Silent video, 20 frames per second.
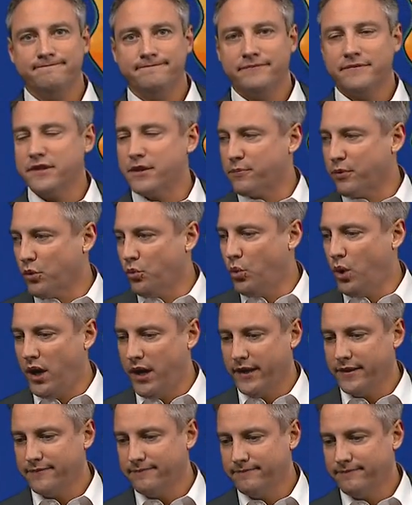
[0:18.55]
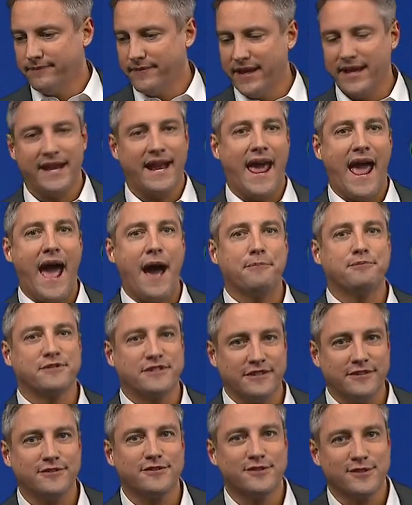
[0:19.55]
Number one, an
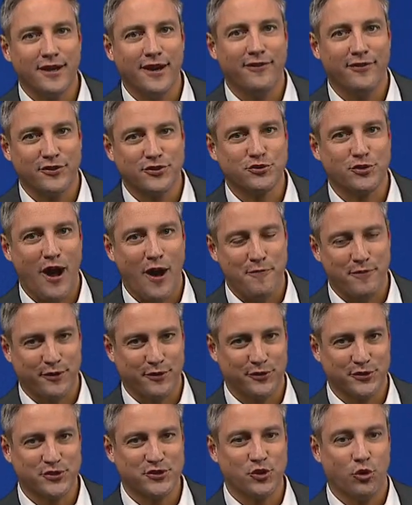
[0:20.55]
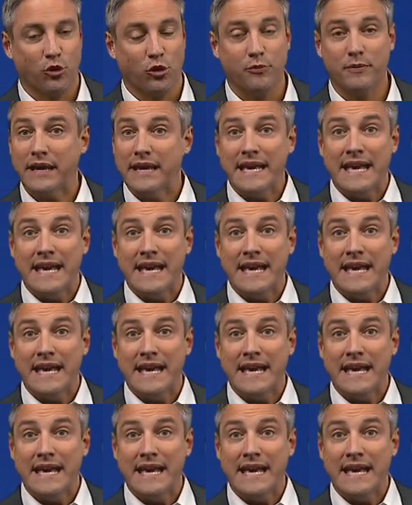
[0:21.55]
absence of a tropical storm.